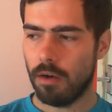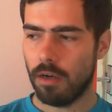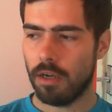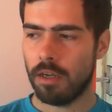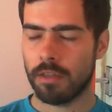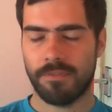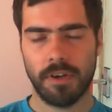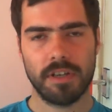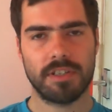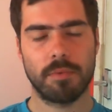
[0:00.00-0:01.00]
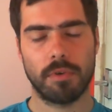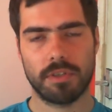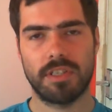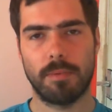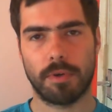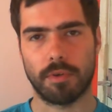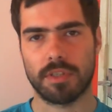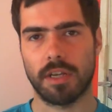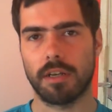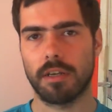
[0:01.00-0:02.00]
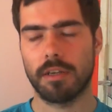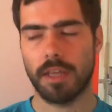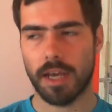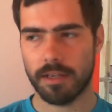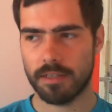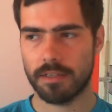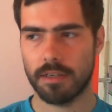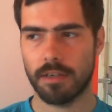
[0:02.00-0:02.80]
at first it was typical Sunderland, yes,